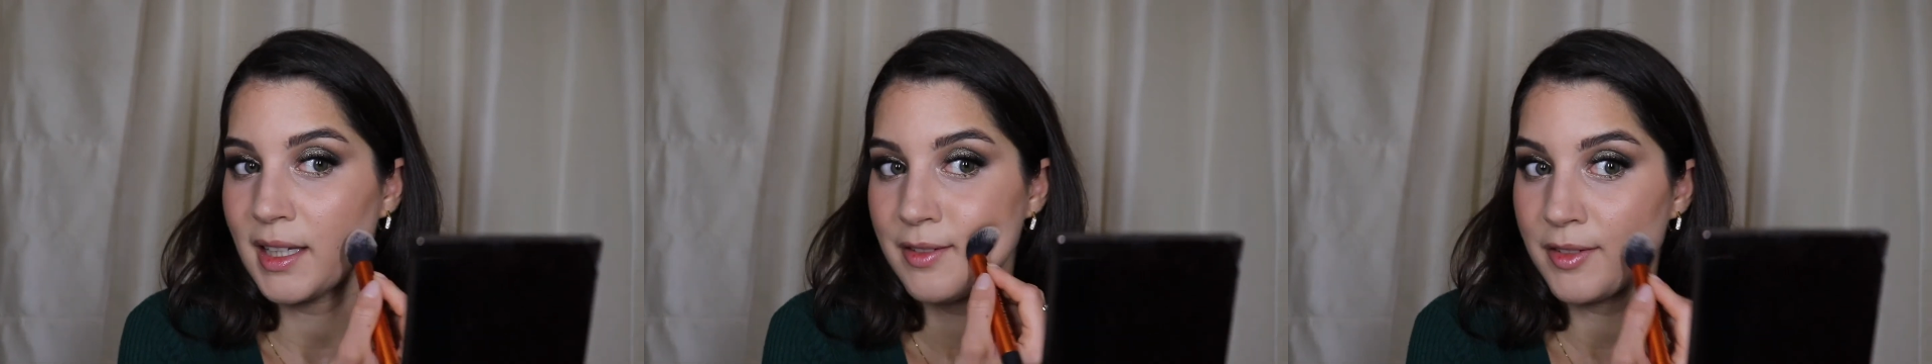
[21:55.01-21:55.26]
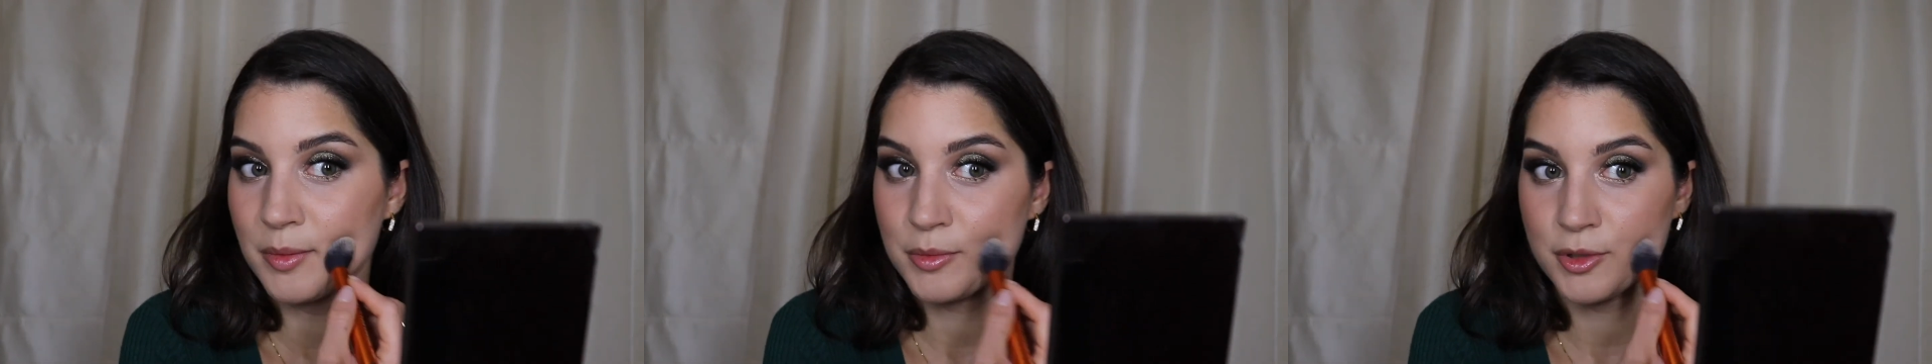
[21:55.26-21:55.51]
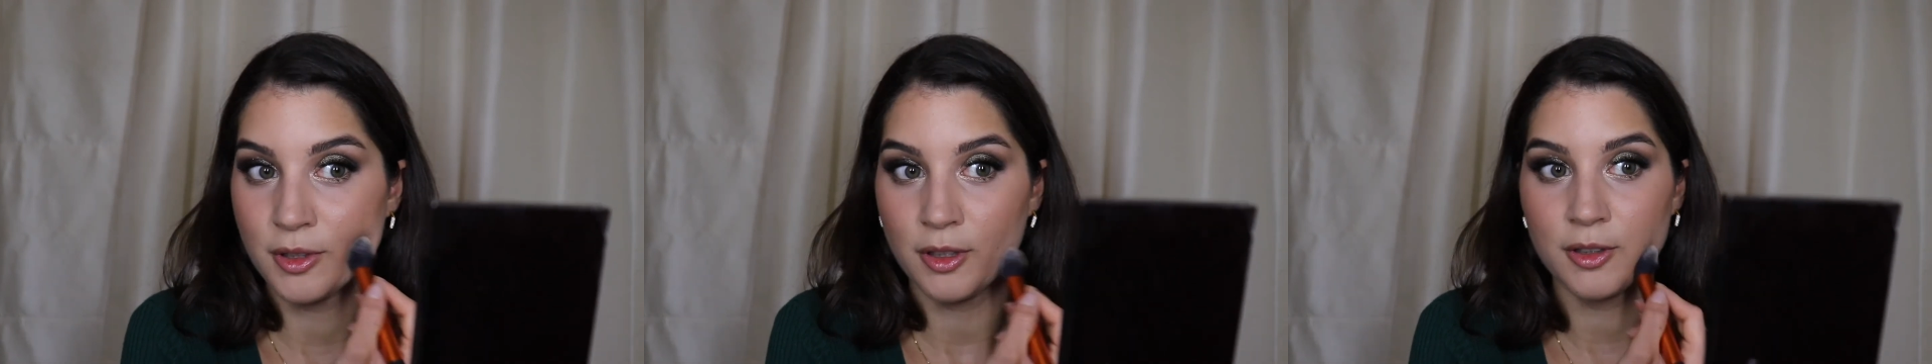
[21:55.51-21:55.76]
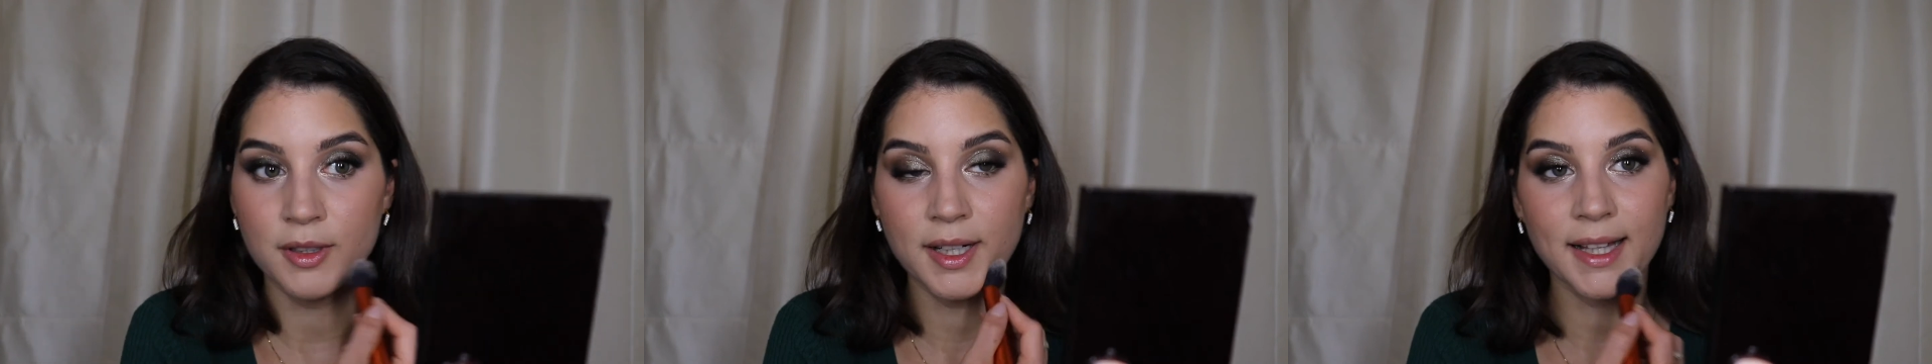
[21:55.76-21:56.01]
even more
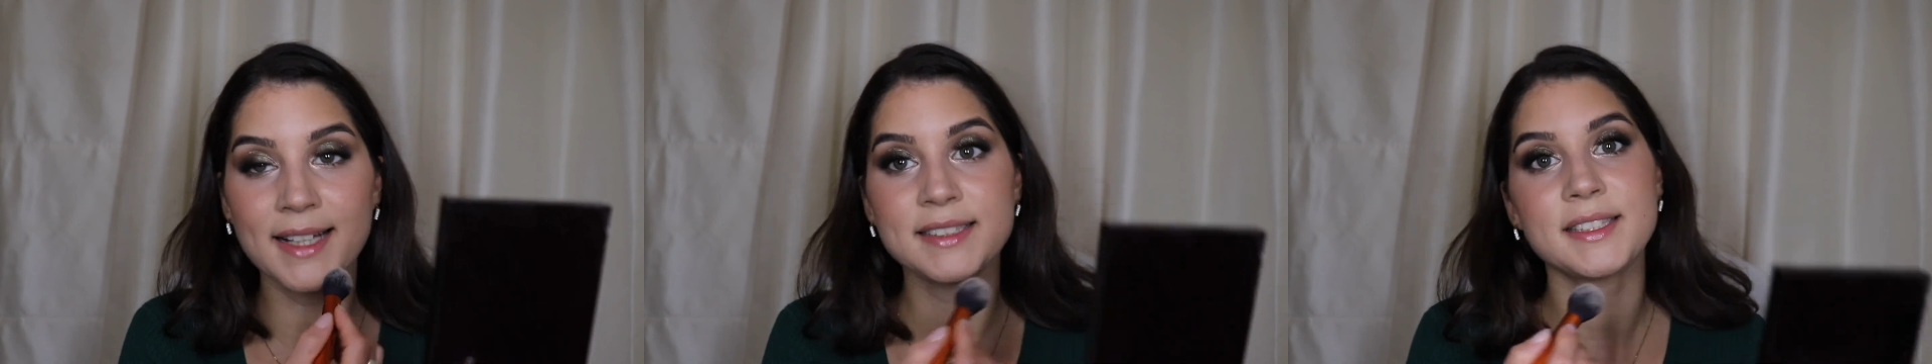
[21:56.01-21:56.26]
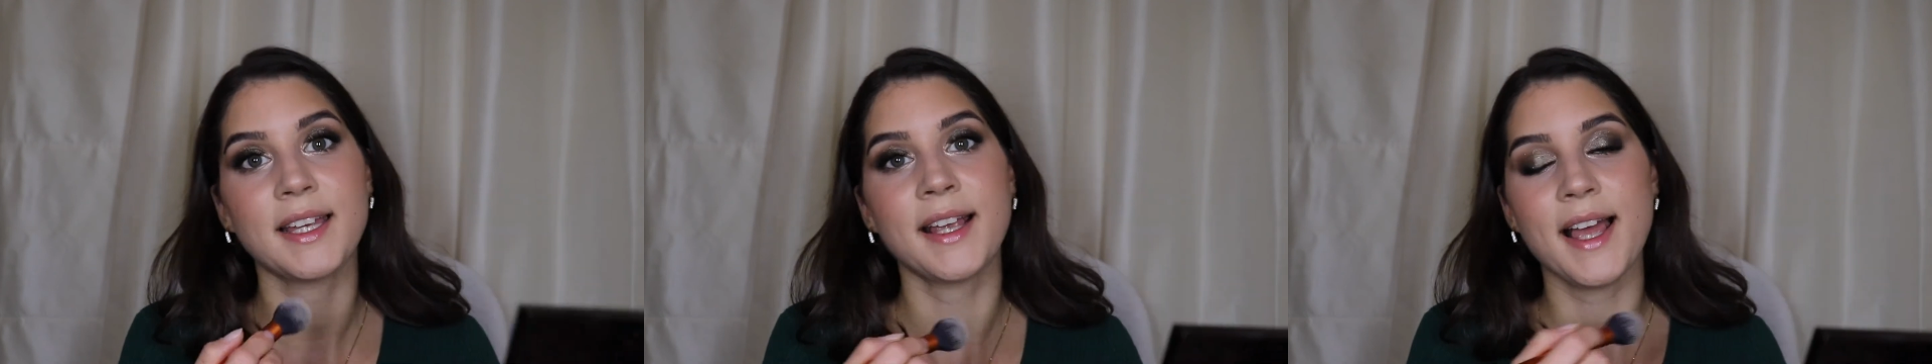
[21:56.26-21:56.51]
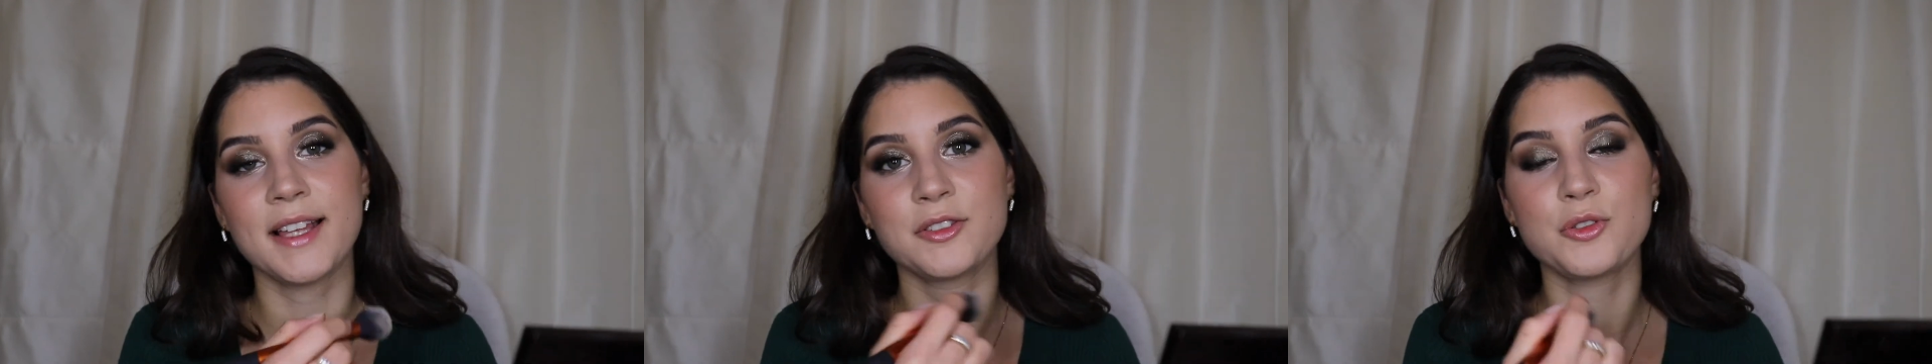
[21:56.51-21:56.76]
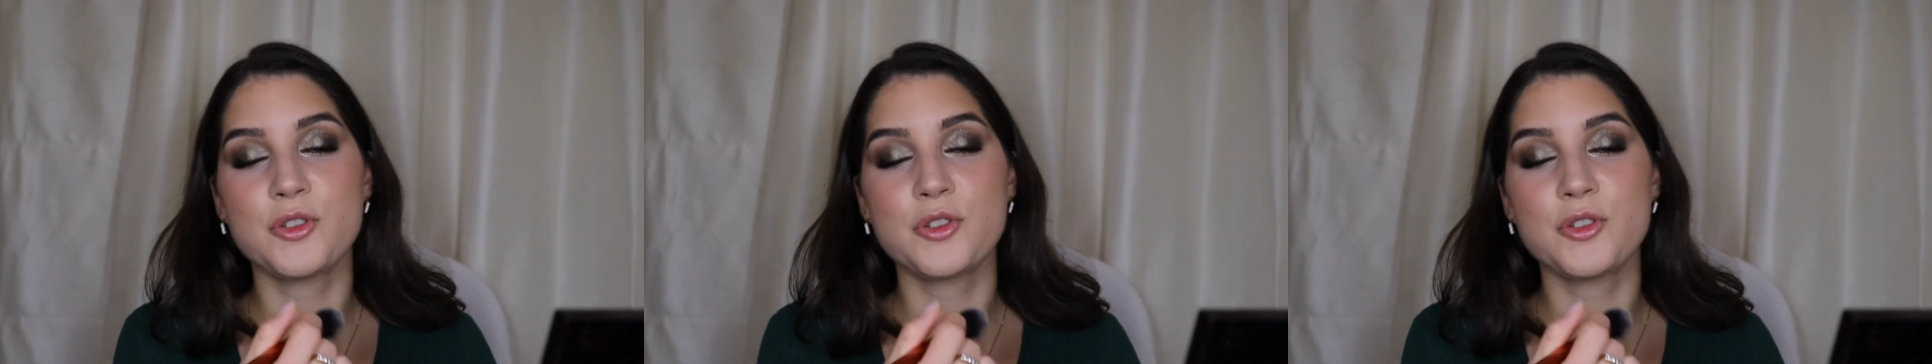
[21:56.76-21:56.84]
long-lasting and